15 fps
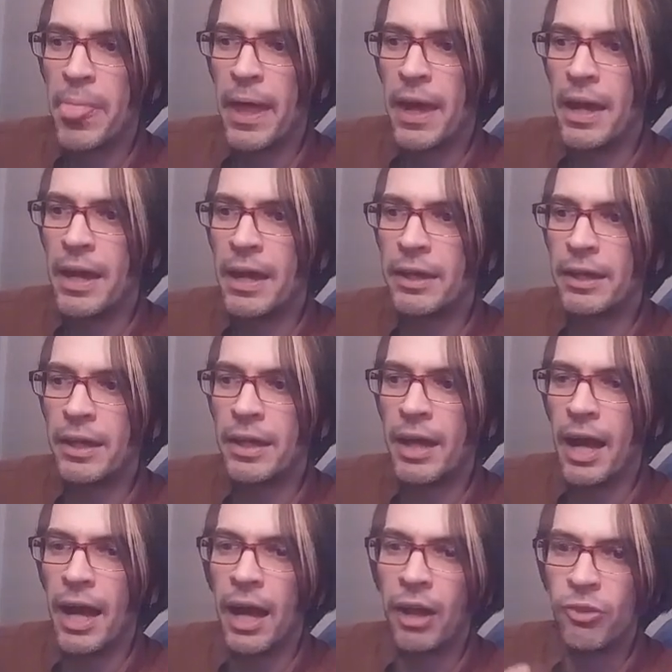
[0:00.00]
And it
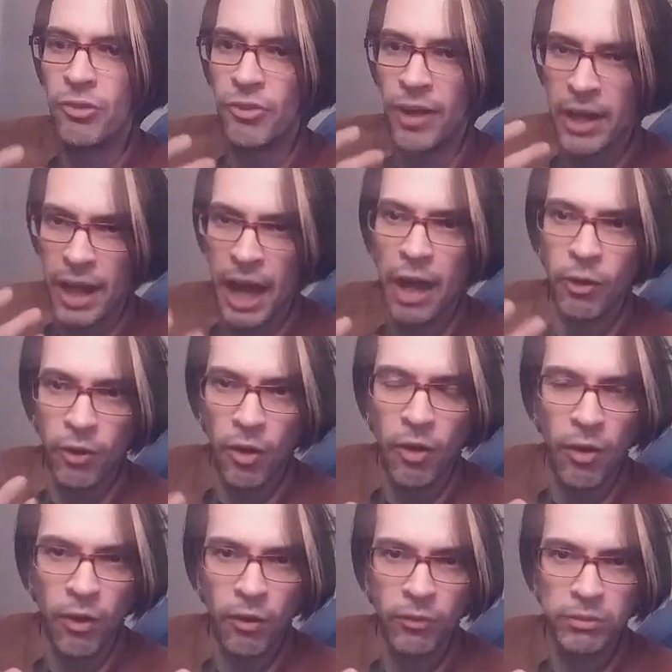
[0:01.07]
has an
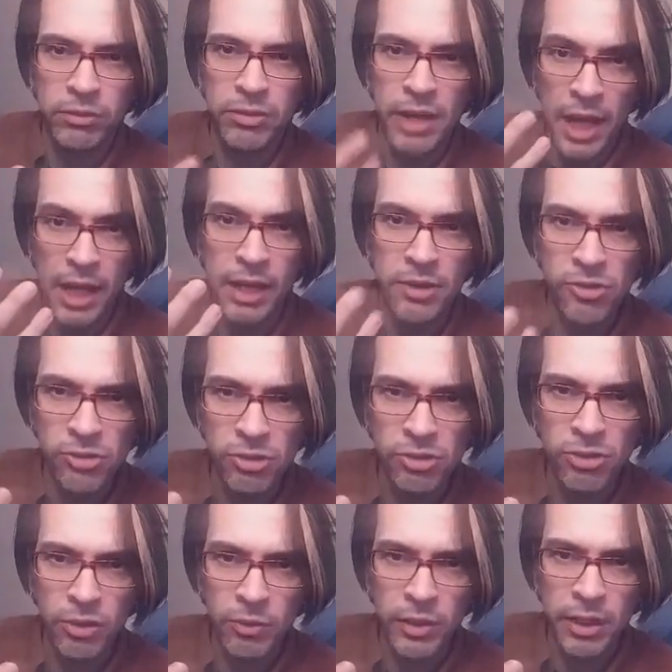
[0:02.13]
alcohol taste
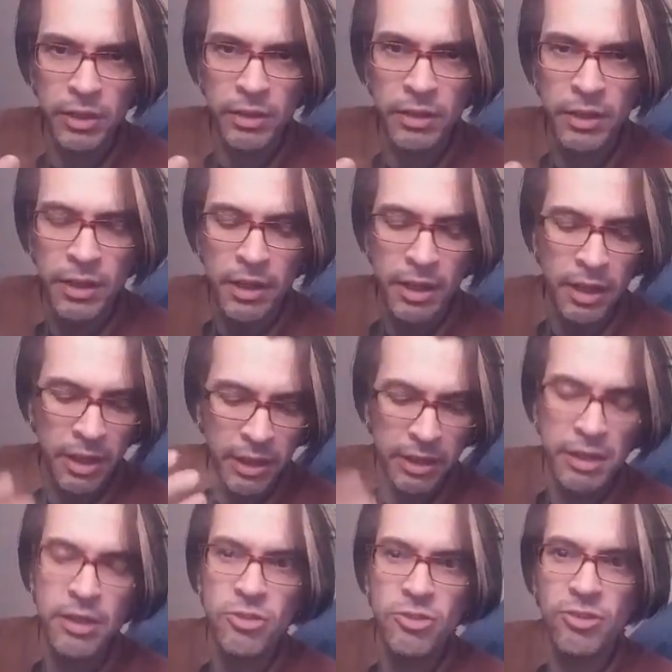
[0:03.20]
to it.
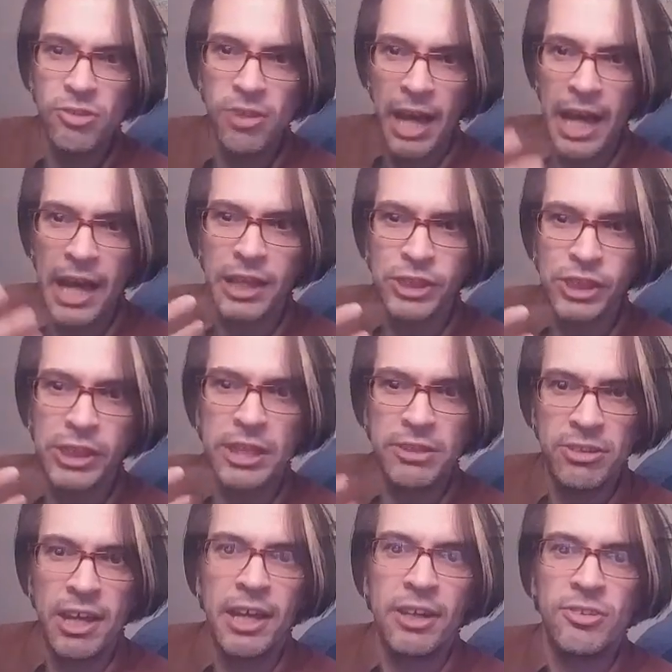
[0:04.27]
This actually
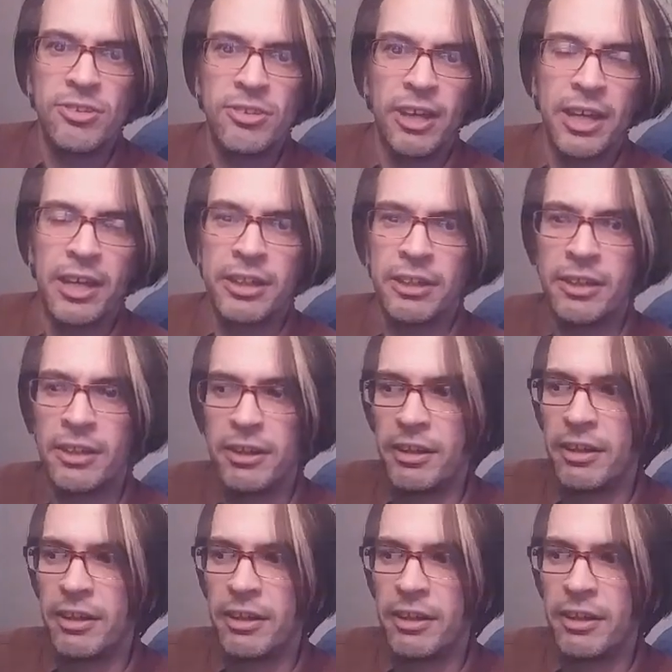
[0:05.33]
tastes like